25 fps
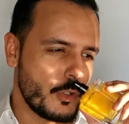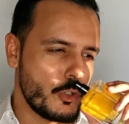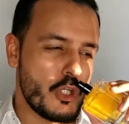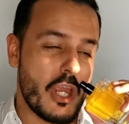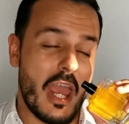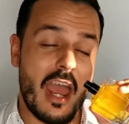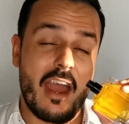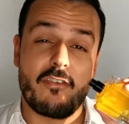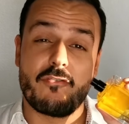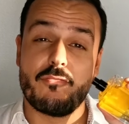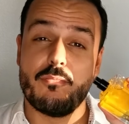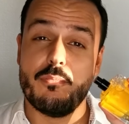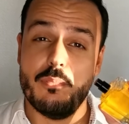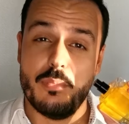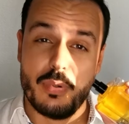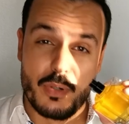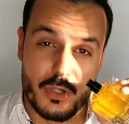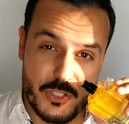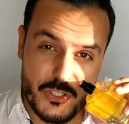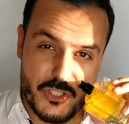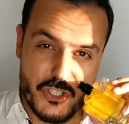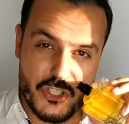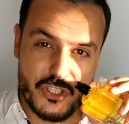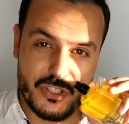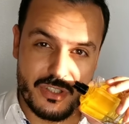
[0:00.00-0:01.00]
you have
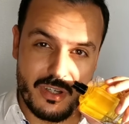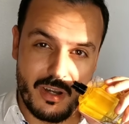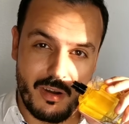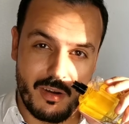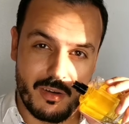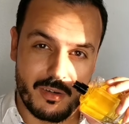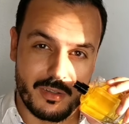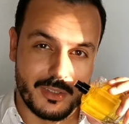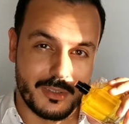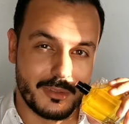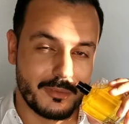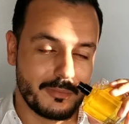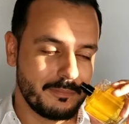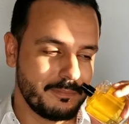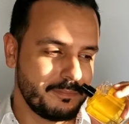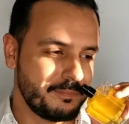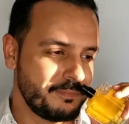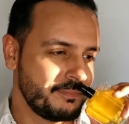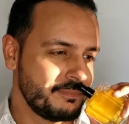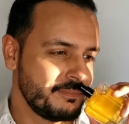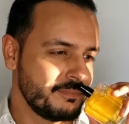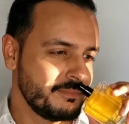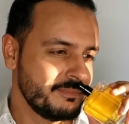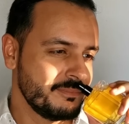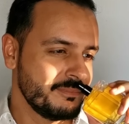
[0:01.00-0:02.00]
birch tar,
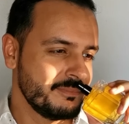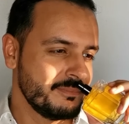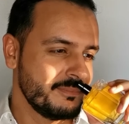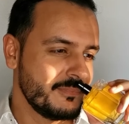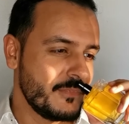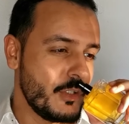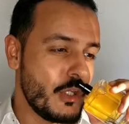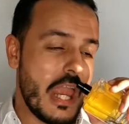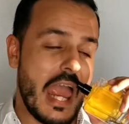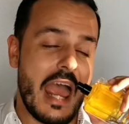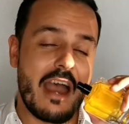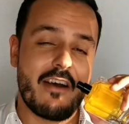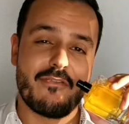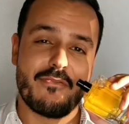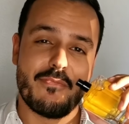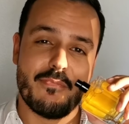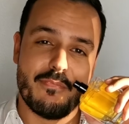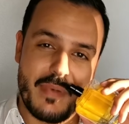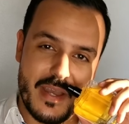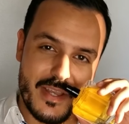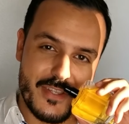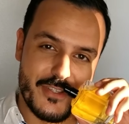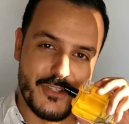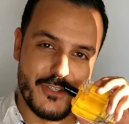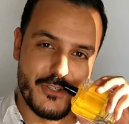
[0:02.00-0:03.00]
you have
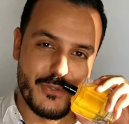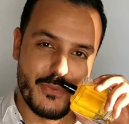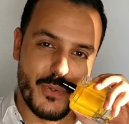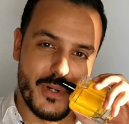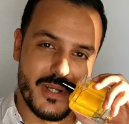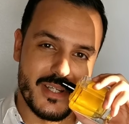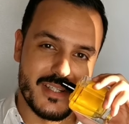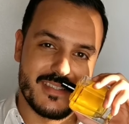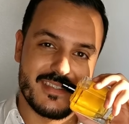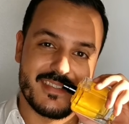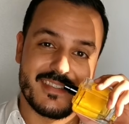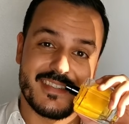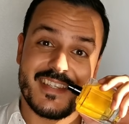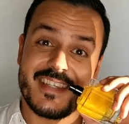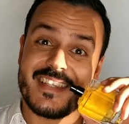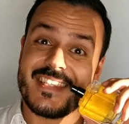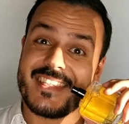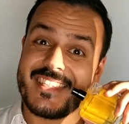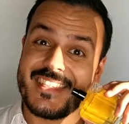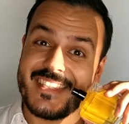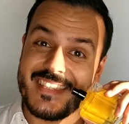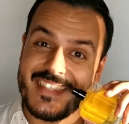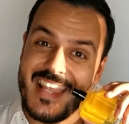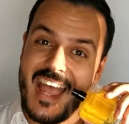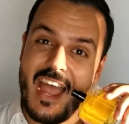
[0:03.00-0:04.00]
benzoin,
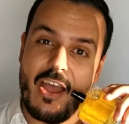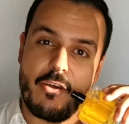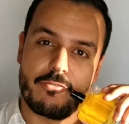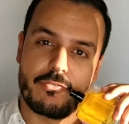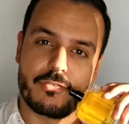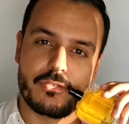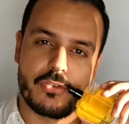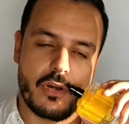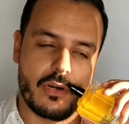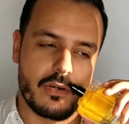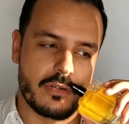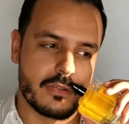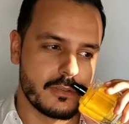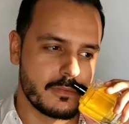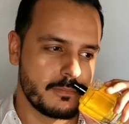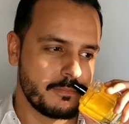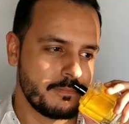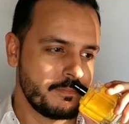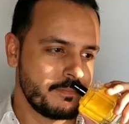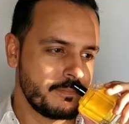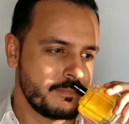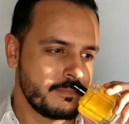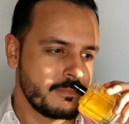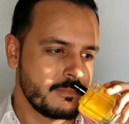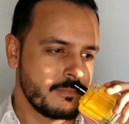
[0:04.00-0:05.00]
saffron.
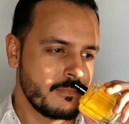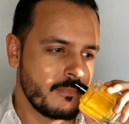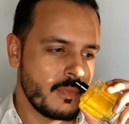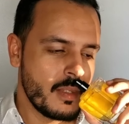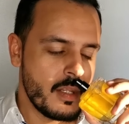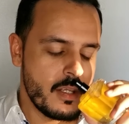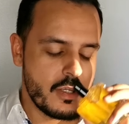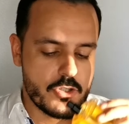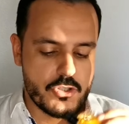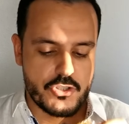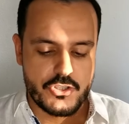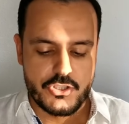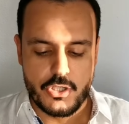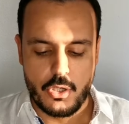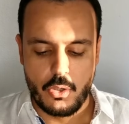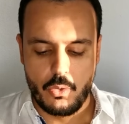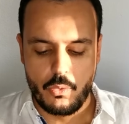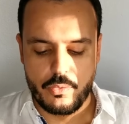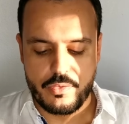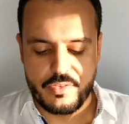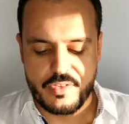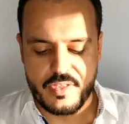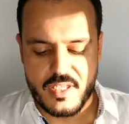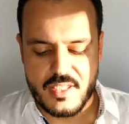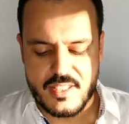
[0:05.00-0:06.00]

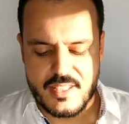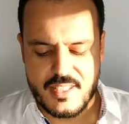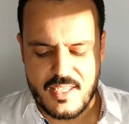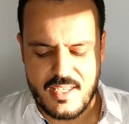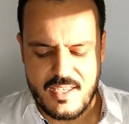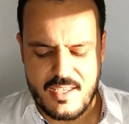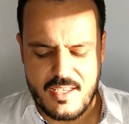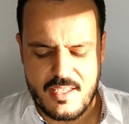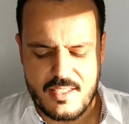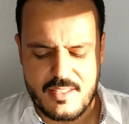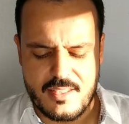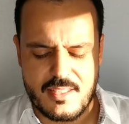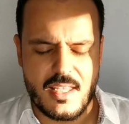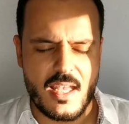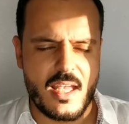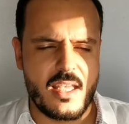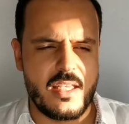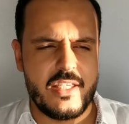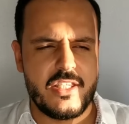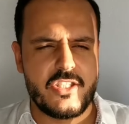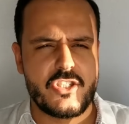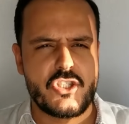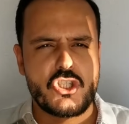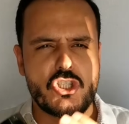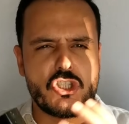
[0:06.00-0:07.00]
So this is
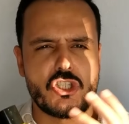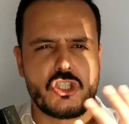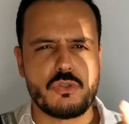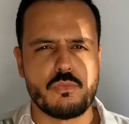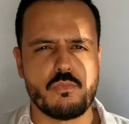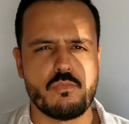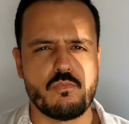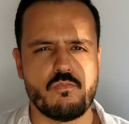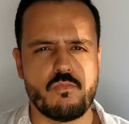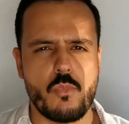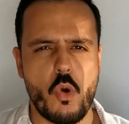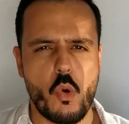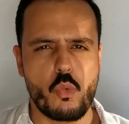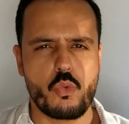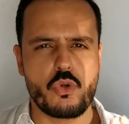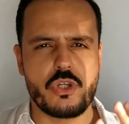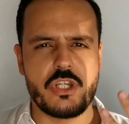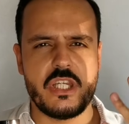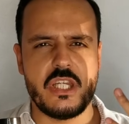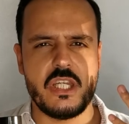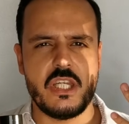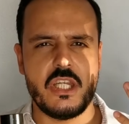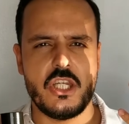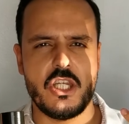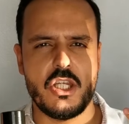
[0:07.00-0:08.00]
a
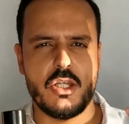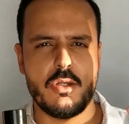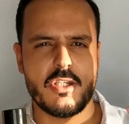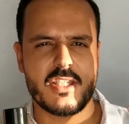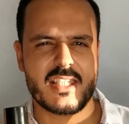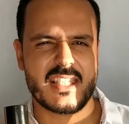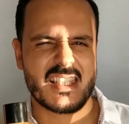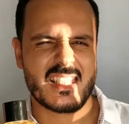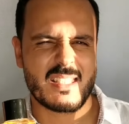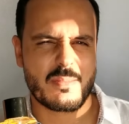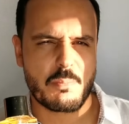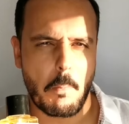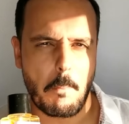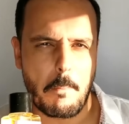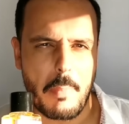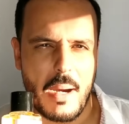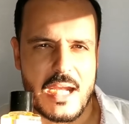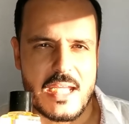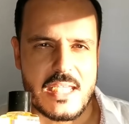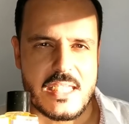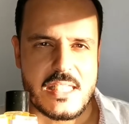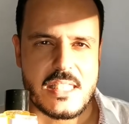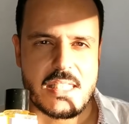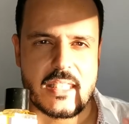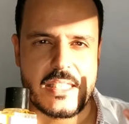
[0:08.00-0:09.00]
smoky,
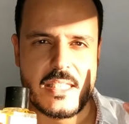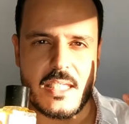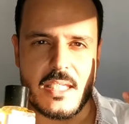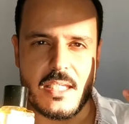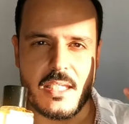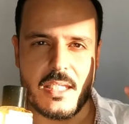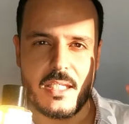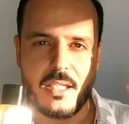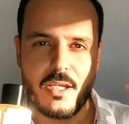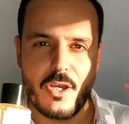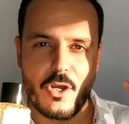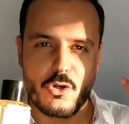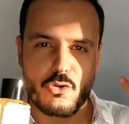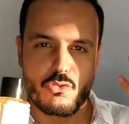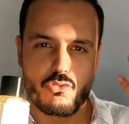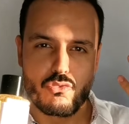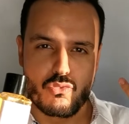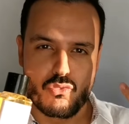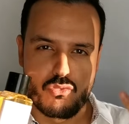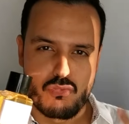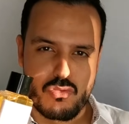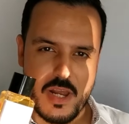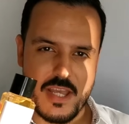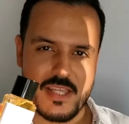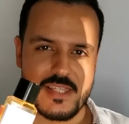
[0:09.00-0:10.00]
spicy,
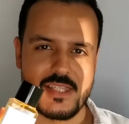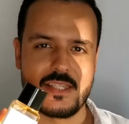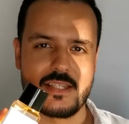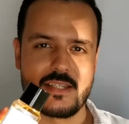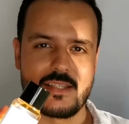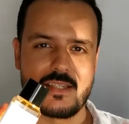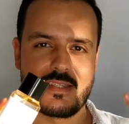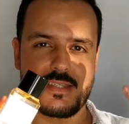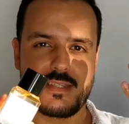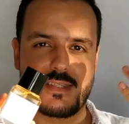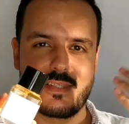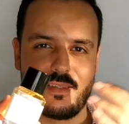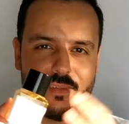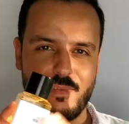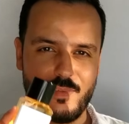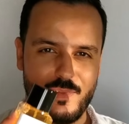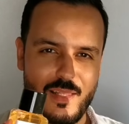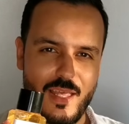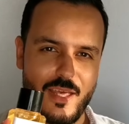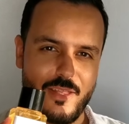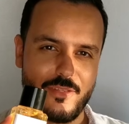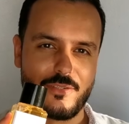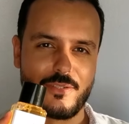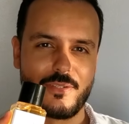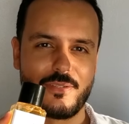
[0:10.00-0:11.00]
resinous
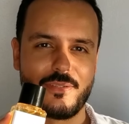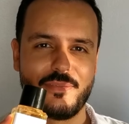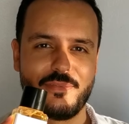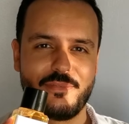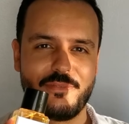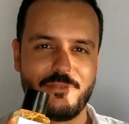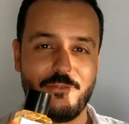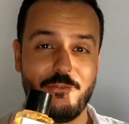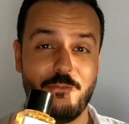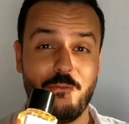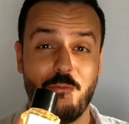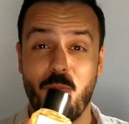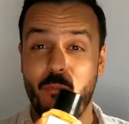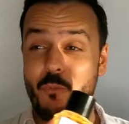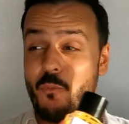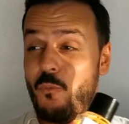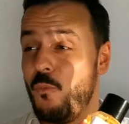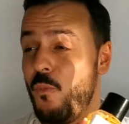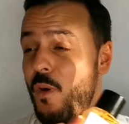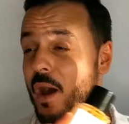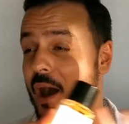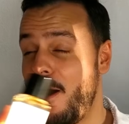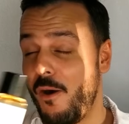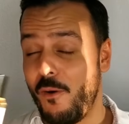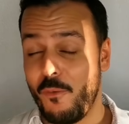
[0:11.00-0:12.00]
leather.
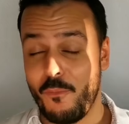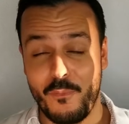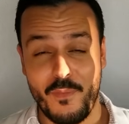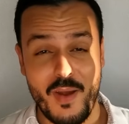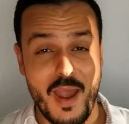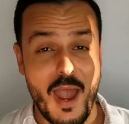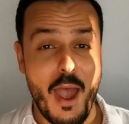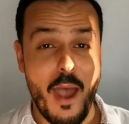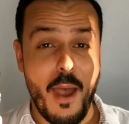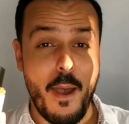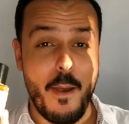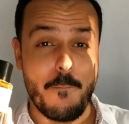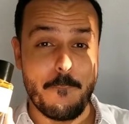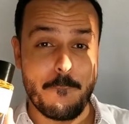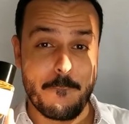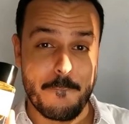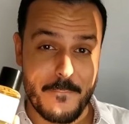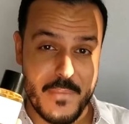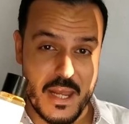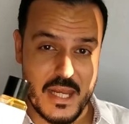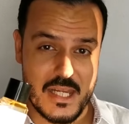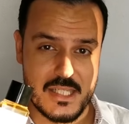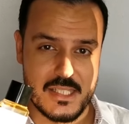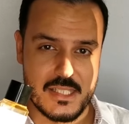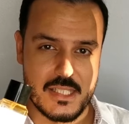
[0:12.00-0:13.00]
Wow,
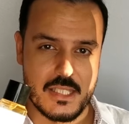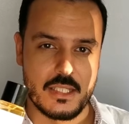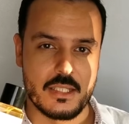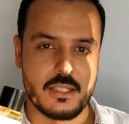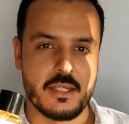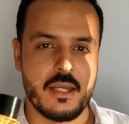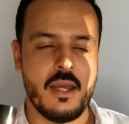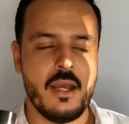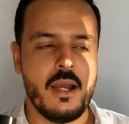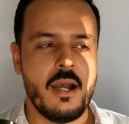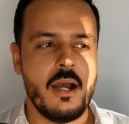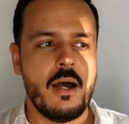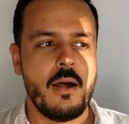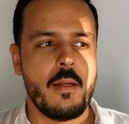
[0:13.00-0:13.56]
amazing.